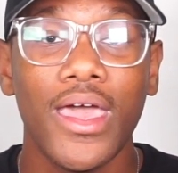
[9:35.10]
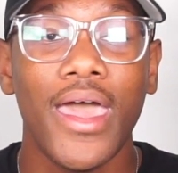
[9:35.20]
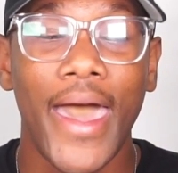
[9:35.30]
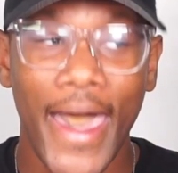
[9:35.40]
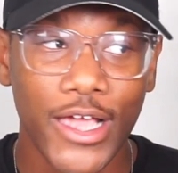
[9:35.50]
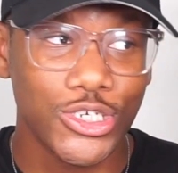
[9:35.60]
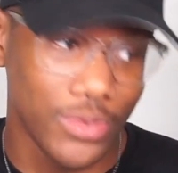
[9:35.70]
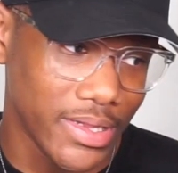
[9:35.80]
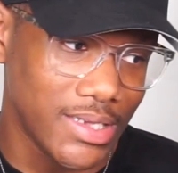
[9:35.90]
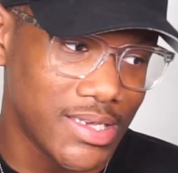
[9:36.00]

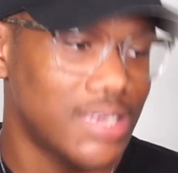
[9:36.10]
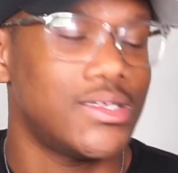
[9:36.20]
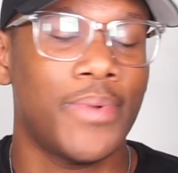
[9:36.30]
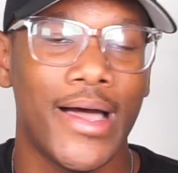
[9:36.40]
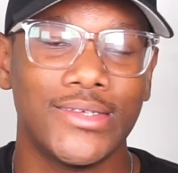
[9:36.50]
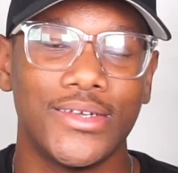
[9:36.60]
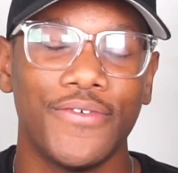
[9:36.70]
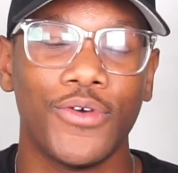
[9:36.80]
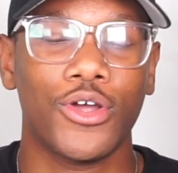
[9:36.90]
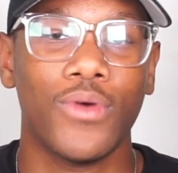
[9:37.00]
actually tested positive
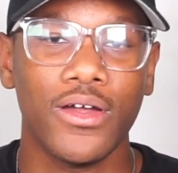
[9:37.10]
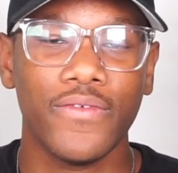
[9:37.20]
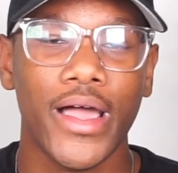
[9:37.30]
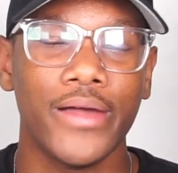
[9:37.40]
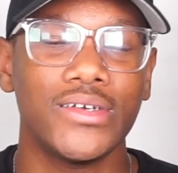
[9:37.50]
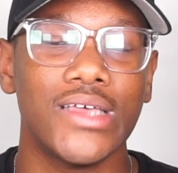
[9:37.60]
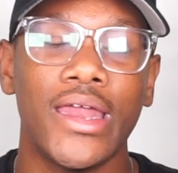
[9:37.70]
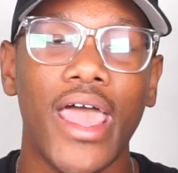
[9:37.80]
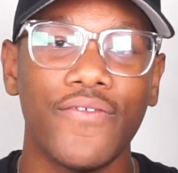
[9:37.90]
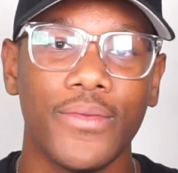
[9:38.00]
for coronavirus and
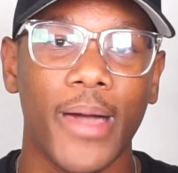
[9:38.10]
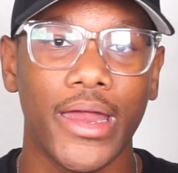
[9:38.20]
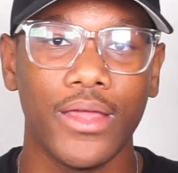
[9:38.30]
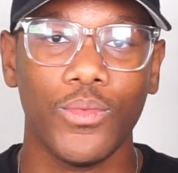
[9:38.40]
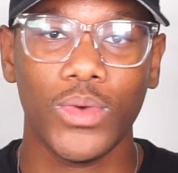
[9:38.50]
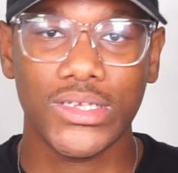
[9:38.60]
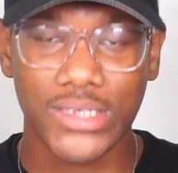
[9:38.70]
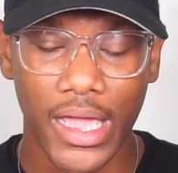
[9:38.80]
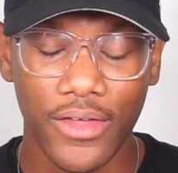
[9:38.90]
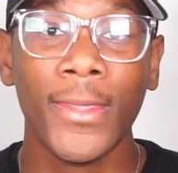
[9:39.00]
everybody was
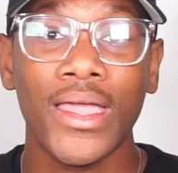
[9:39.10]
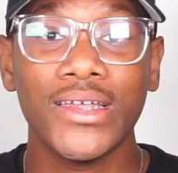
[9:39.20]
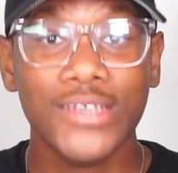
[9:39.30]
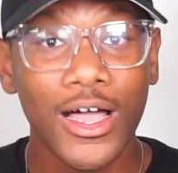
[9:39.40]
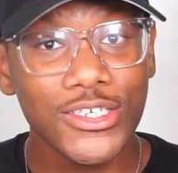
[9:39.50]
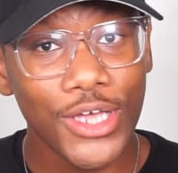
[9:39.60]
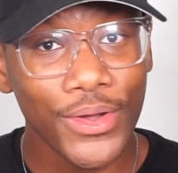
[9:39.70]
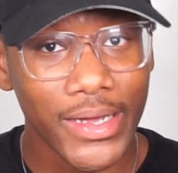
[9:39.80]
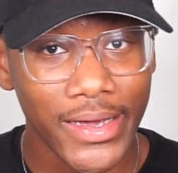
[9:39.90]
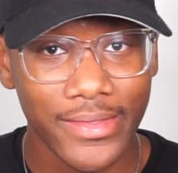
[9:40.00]
safe. It is also
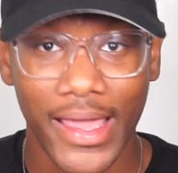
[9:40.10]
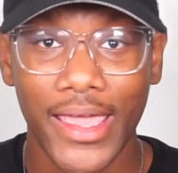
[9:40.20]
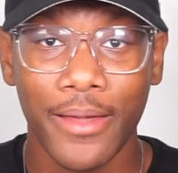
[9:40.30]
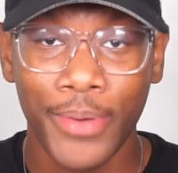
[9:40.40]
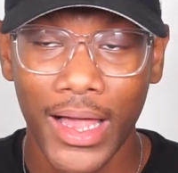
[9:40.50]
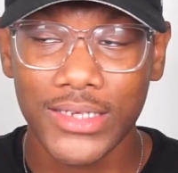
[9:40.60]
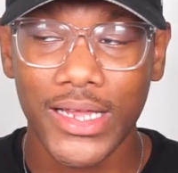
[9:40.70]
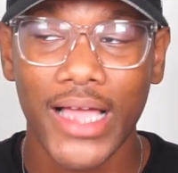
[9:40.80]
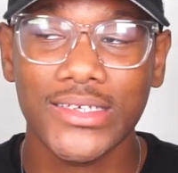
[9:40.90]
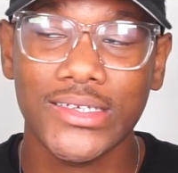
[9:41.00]
good that he
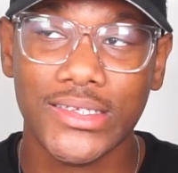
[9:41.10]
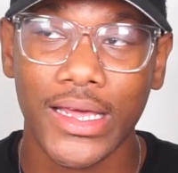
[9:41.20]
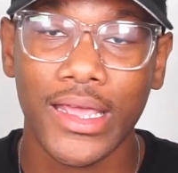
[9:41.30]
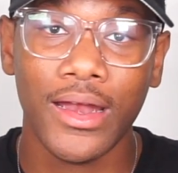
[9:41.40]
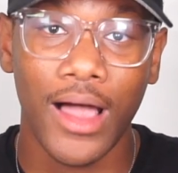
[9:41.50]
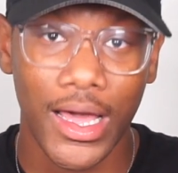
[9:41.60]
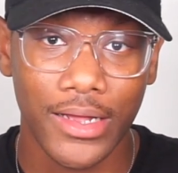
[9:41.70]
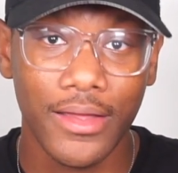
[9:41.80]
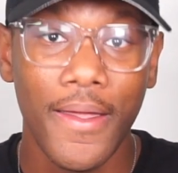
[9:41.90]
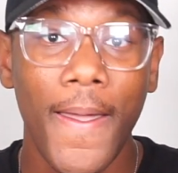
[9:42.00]
apologized to Sunny and
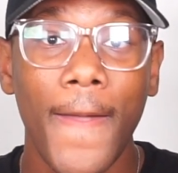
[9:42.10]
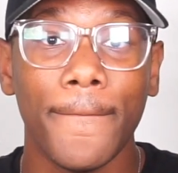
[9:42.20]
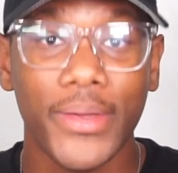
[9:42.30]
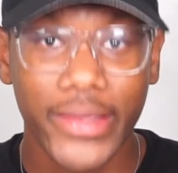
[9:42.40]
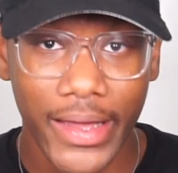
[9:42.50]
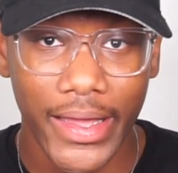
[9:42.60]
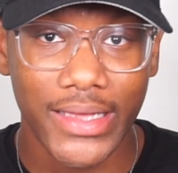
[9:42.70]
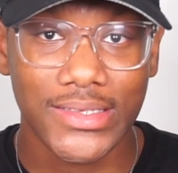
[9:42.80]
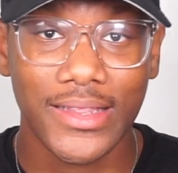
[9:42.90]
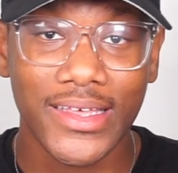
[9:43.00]
Anna
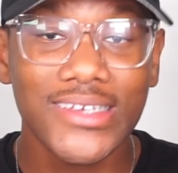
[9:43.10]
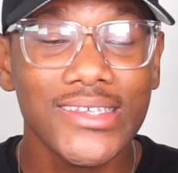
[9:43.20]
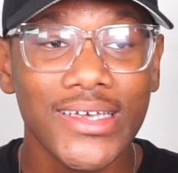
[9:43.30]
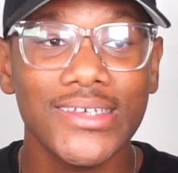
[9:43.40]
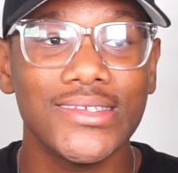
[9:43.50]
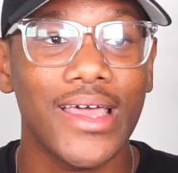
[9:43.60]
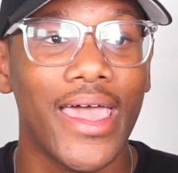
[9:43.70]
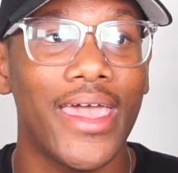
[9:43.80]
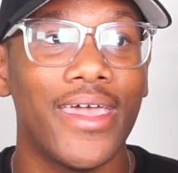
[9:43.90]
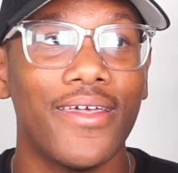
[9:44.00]
because this is
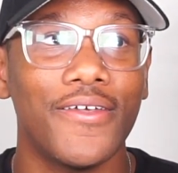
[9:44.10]
a